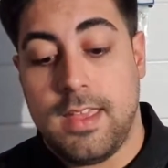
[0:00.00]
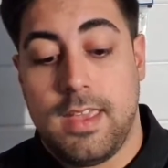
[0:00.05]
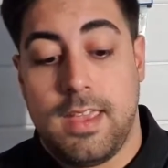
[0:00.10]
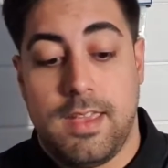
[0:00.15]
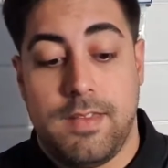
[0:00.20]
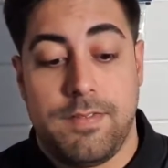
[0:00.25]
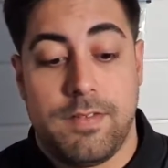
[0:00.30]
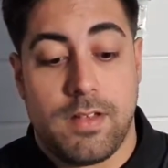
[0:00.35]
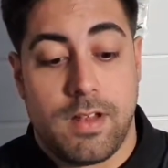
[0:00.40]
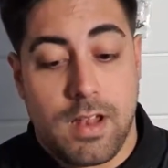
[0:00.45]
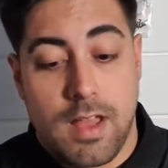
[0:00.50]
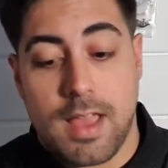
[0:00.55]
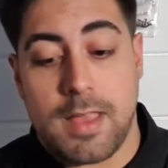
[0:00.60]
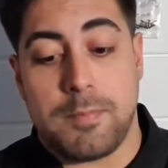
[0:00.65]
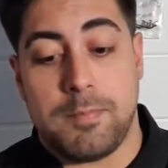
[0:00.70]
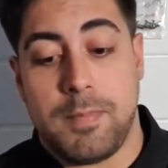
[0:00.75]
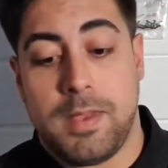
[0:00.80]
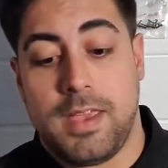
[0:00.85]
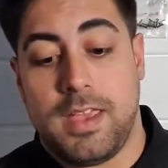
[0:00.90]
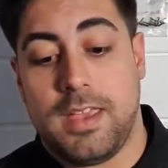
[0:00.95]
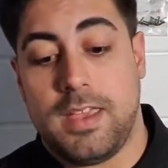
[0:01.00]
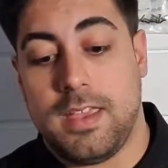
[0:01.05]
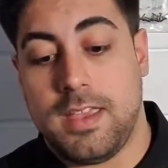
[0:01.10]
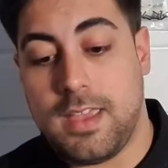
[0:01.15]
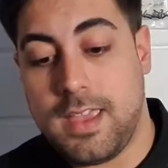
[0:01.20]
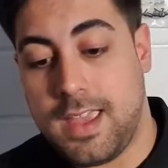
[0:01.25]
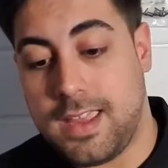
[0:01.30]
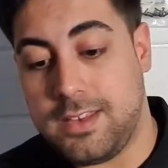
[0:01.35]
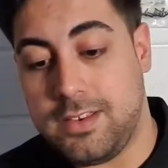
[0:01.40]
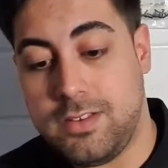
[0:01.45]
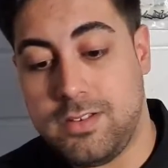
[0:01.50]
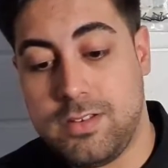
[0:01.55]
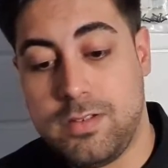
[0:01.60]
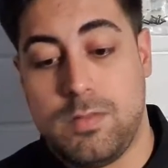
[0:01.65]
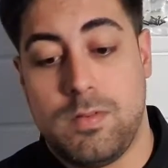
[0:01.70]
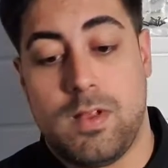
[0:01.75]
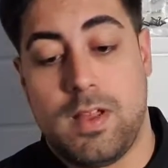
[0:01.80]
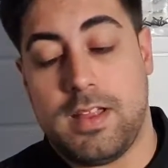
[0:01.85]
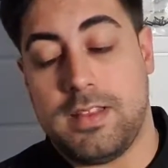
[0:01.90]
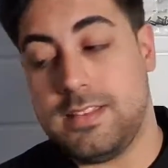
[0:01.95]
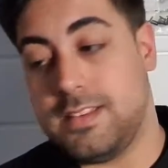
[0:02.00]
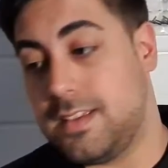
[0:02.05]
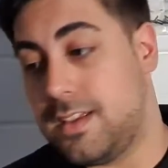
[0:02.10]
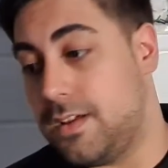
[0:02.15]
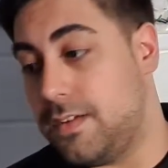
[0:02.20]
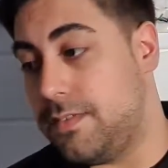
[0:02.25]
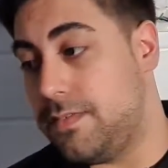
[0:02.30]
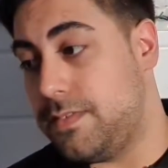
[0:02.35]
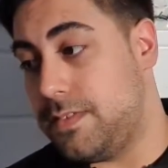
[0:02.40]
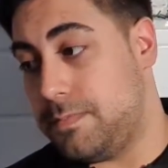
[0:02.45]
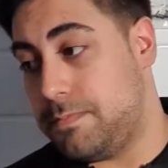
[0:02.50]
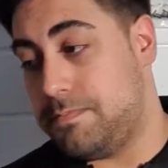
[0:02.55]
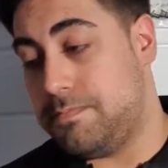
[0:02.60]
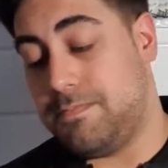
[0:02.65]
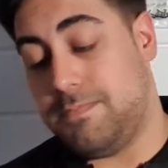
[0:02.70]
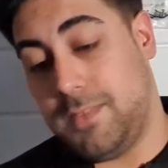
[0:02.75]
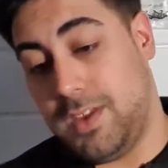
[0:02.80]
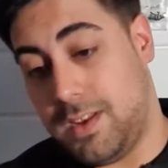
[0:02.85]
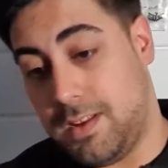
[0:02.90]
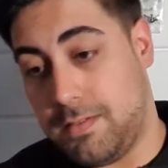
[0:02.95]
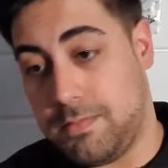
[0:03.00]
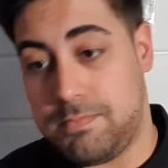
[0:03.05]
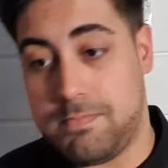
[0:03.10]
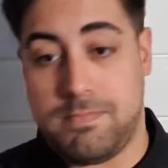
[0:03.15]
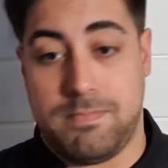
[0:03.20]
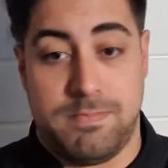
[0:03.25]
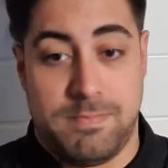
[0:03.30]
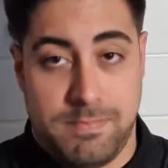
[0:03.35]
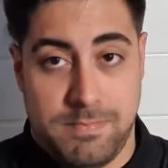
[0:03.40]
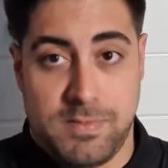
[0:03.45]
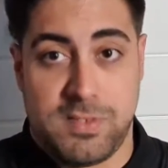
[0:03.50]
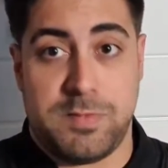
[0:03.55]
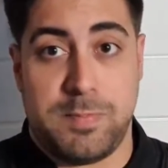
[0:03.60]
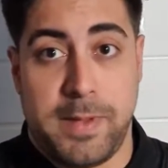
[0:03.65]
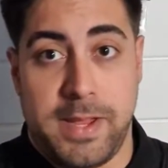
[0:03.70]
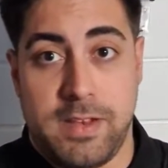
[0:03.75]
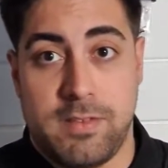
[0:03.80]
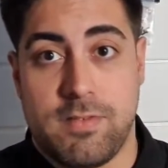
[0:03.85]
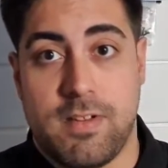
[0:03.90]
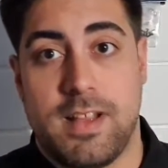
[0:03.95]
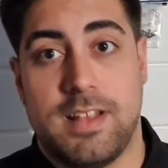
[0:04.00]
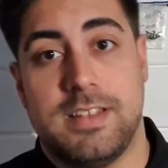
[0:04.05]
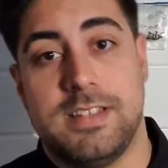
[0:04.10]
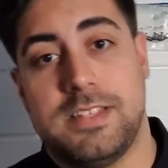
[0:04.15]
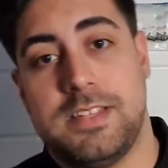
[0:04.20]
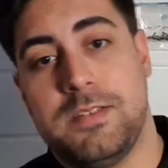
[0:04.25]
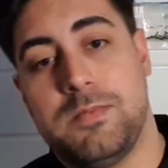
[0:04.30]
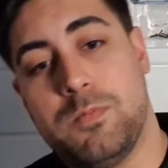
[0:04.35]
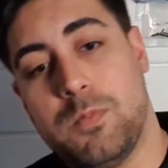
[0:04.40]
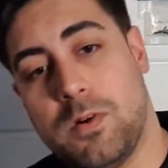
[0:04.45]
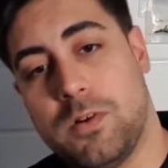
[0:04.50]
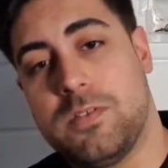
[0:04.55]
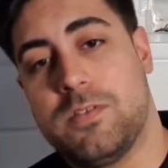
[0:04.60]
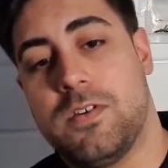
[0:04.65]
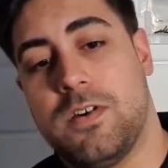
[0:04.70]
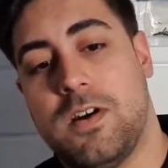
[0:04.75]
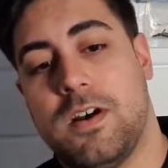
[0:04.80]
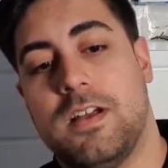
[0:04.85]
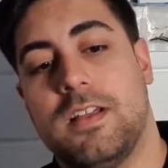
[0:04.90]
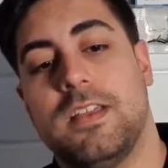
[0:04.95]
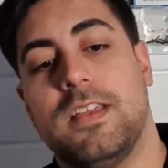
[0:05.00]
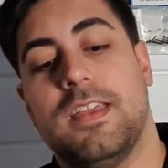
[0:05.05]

If you're like me and you do like to go for the, you know, speed runs and whatnot,